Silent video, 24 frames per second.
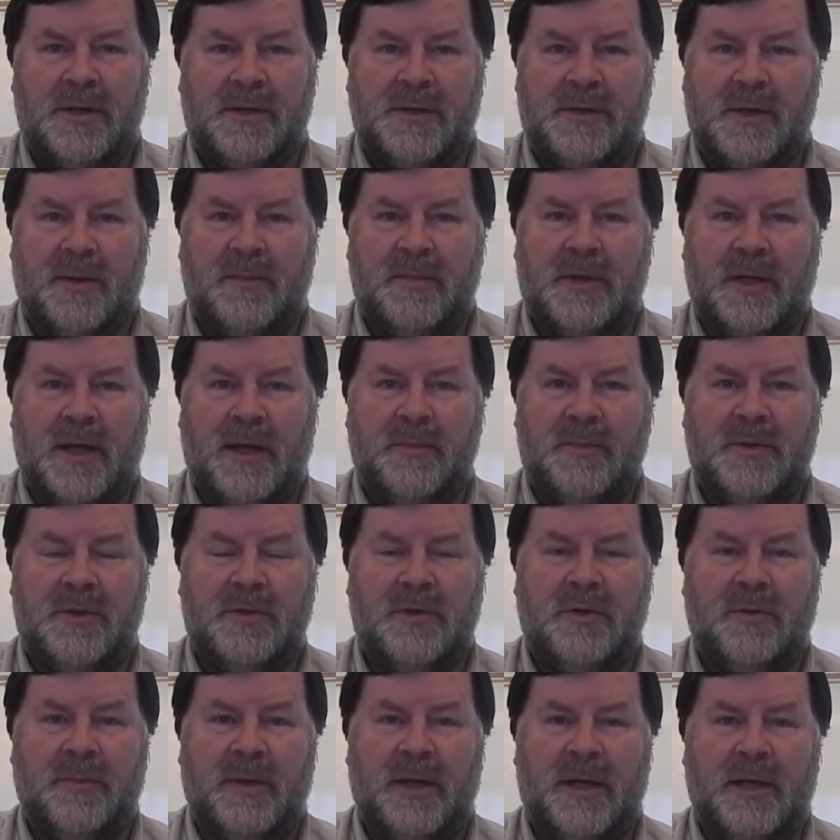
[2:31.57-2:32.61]
And sometimes
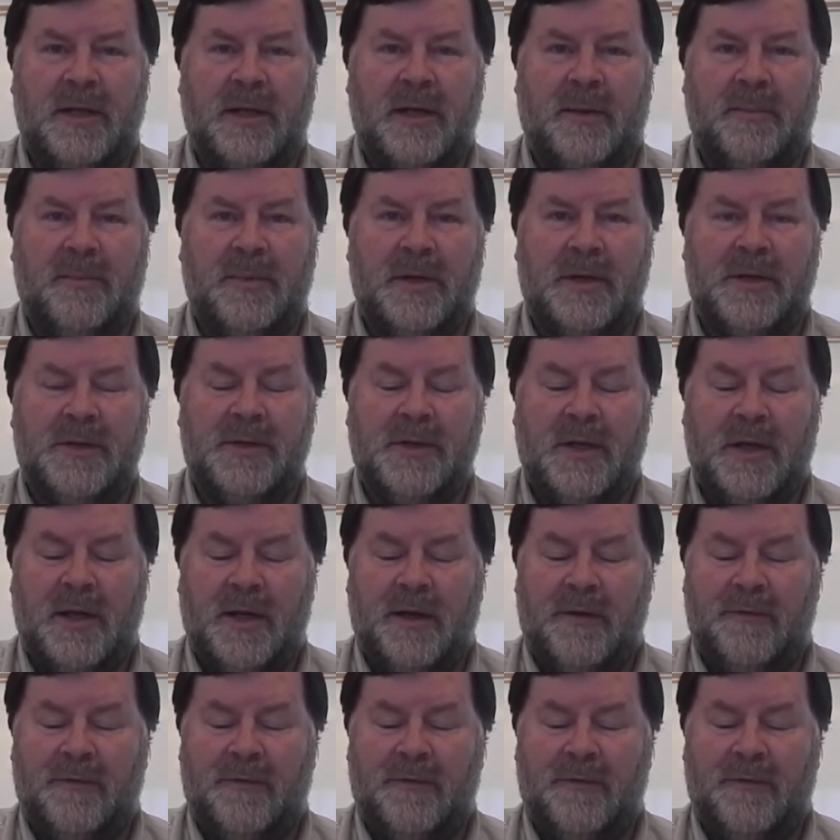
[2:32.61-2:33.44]
too many companies